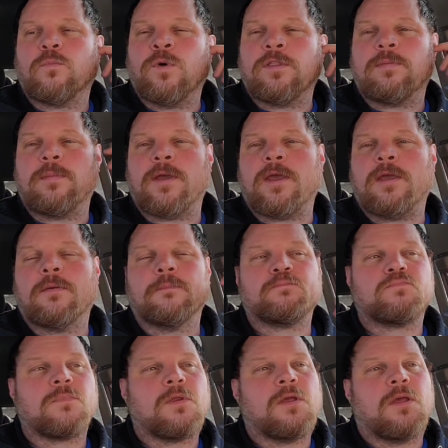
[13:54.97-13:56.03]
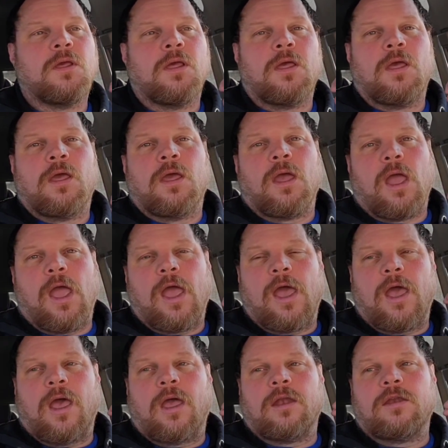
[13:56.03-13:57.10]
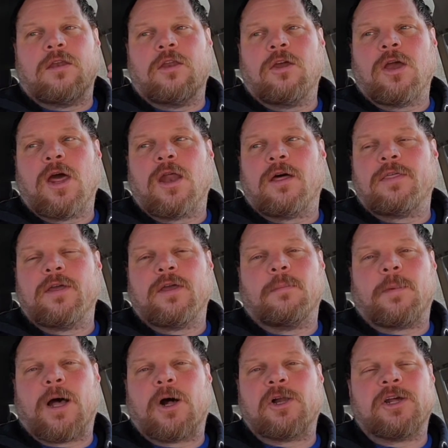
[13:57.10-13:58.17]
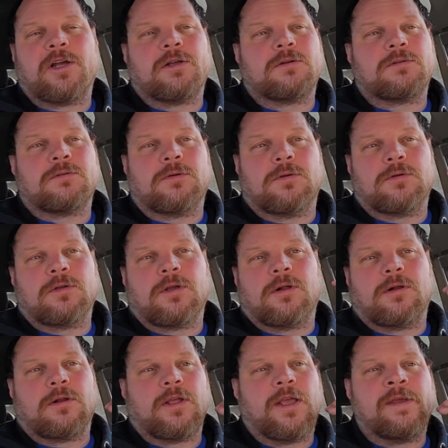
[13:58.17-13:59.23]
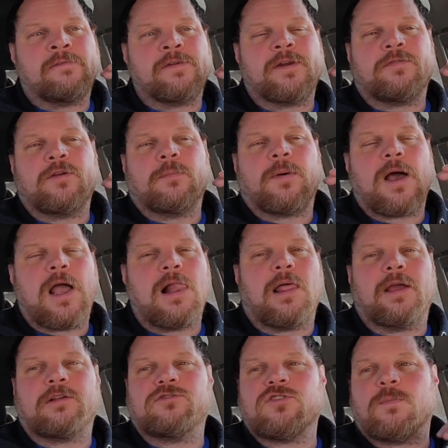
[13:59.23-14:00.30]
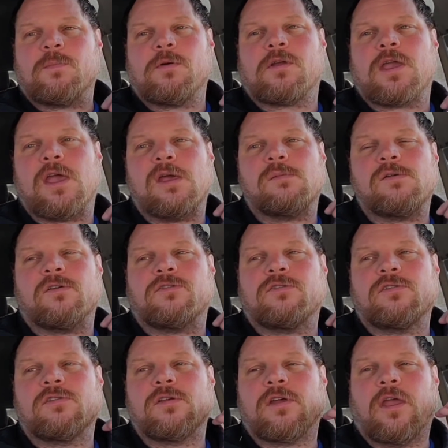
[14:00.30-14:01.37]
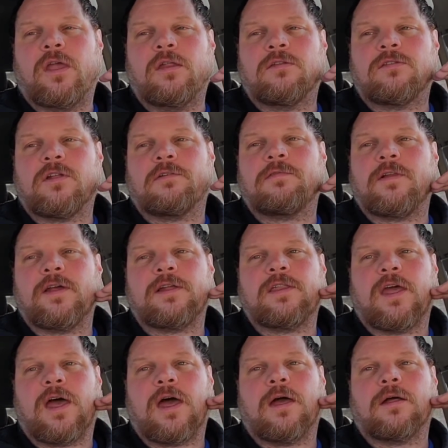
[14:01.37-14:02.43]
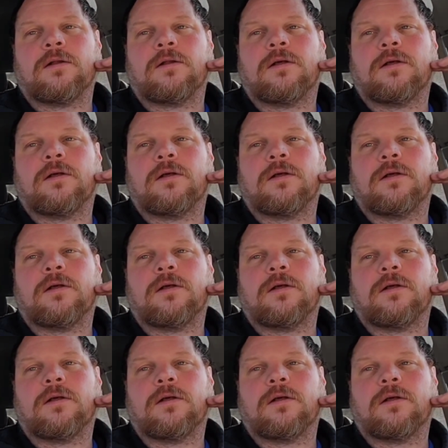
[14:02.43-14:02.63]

with me. And you gotta think about it. Even if you buy like jumper cables and stuff like that,